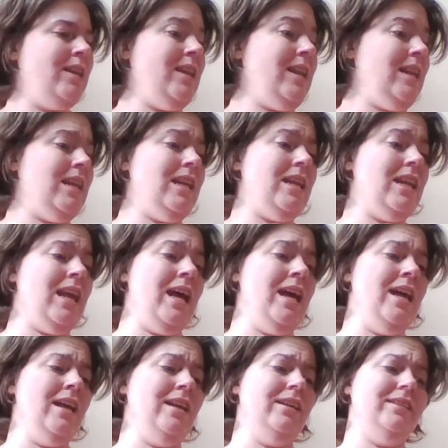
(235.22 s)

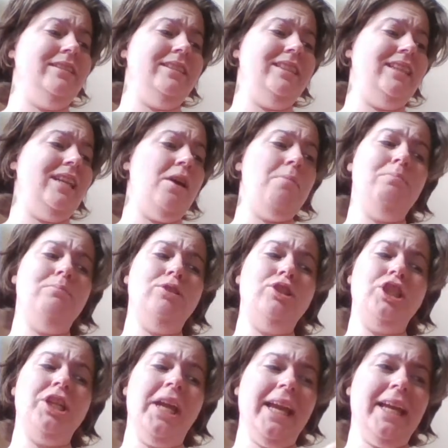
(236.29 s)

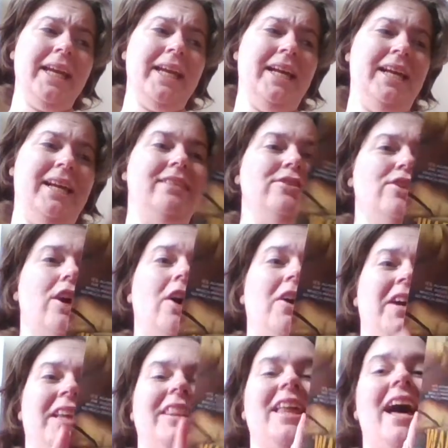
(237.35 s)
Nemchik.
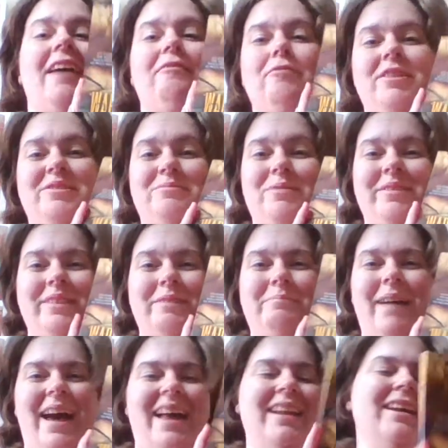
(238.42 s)
Sorry, that was really
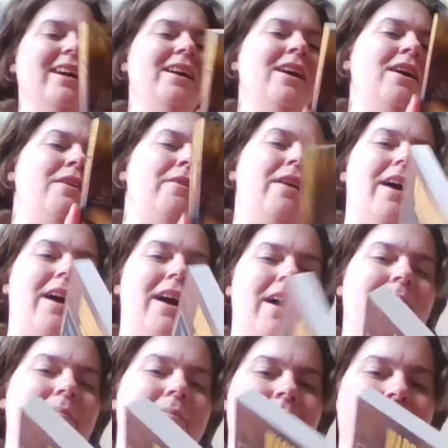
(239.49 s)
bad.
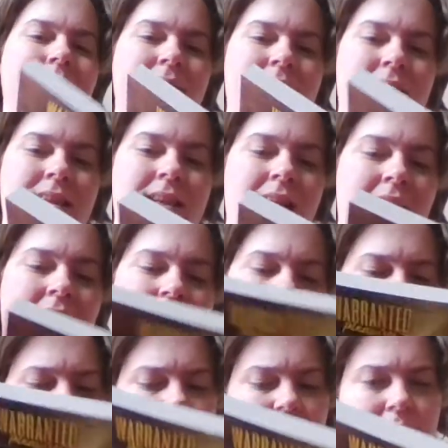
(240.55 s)
Um,
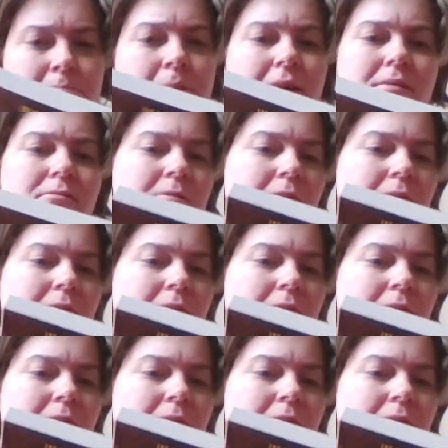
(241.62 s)
and it's book